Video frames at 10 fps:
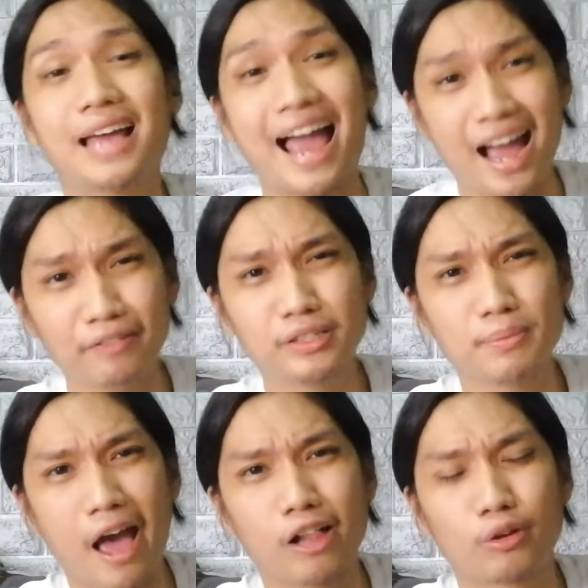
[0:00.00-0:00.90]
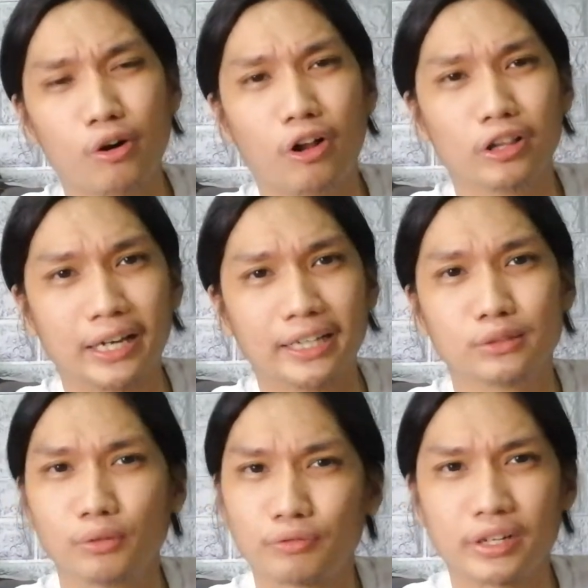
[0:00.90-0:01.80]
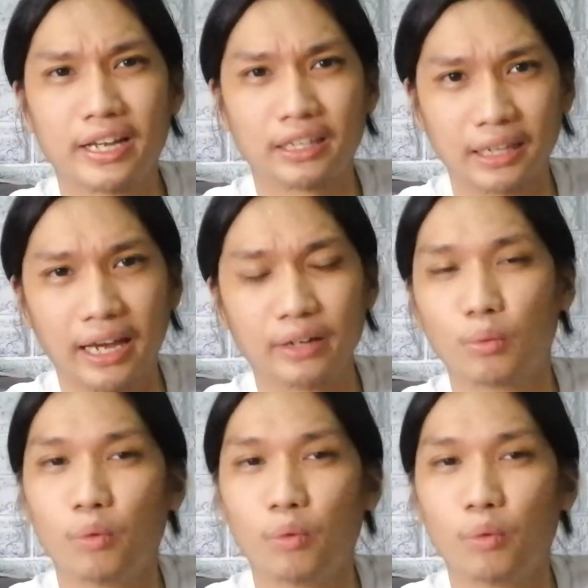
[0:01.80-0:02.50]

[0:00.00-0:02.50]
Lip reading: have some alcohol guys, don't forget that.